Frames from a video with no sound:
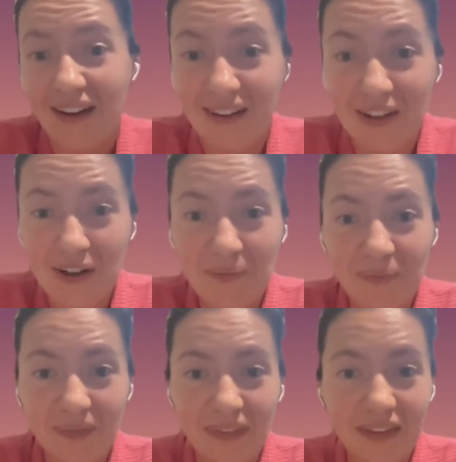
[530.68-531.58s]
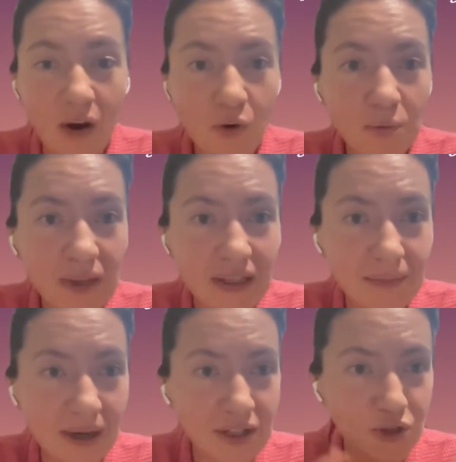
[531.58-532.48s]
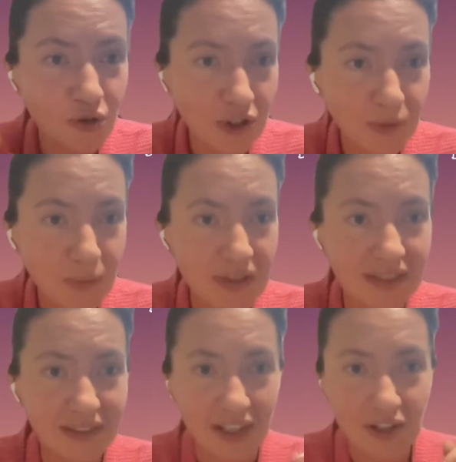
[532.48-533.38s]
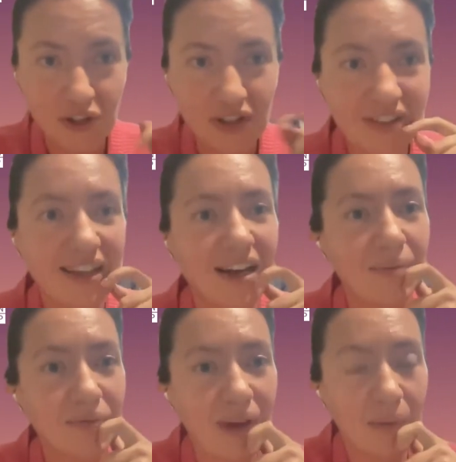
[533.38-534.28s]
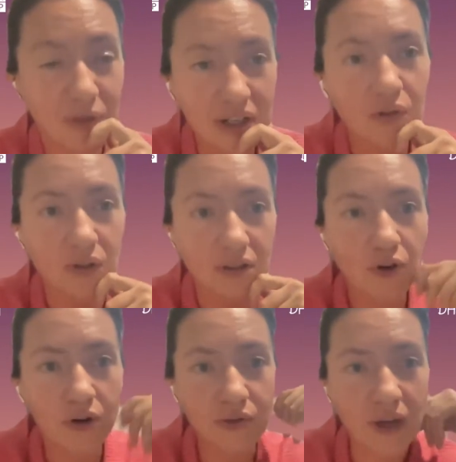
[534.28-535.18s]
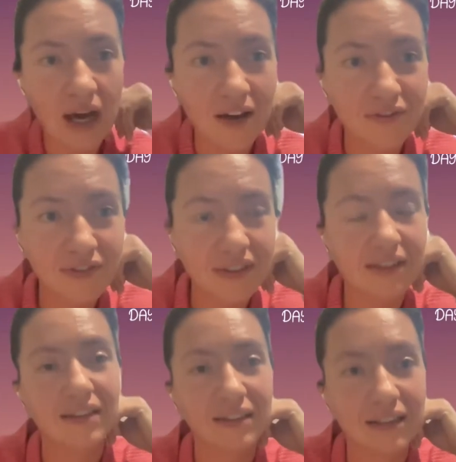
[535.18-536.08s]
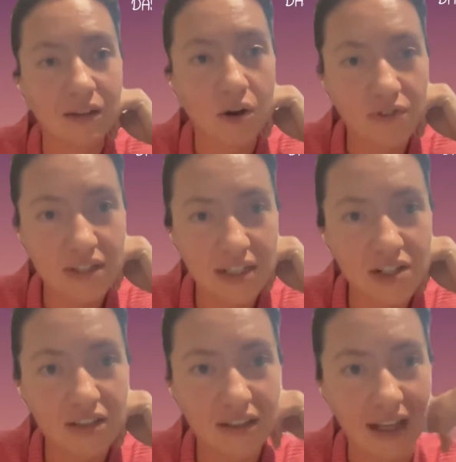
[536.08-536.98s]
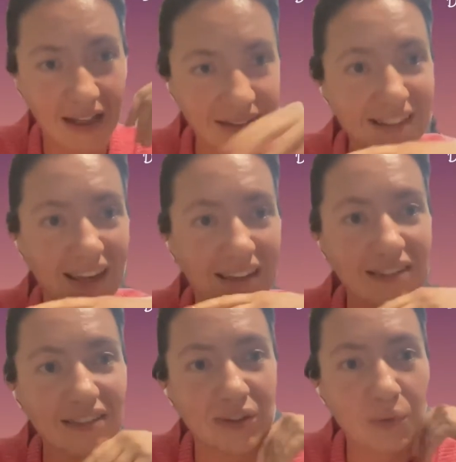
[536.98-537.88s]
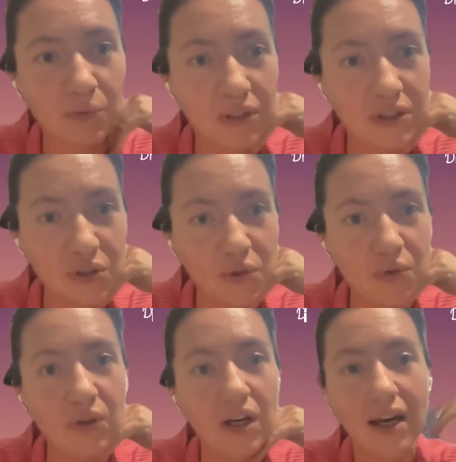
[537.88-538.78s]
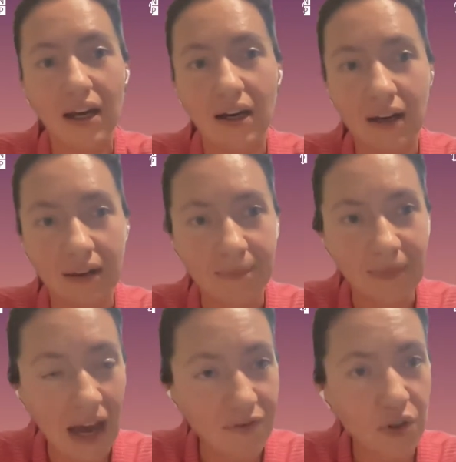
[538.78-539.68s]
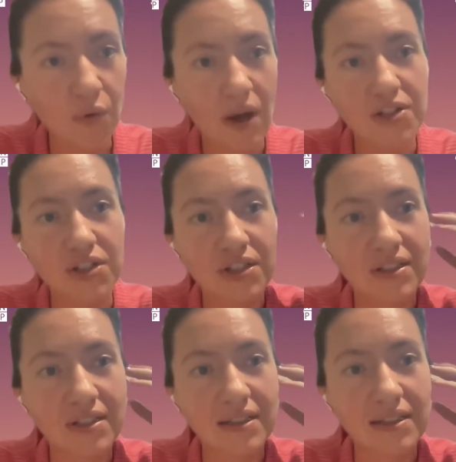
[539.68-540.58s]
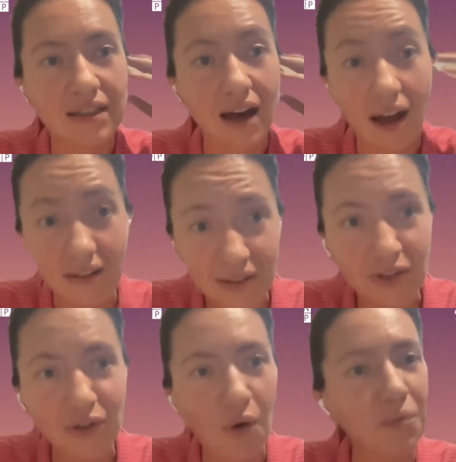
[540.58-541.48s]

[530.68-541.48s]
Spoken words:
That will be my short presentation. I'm really looking forward to have a conversation at the end with you, have your questions answered.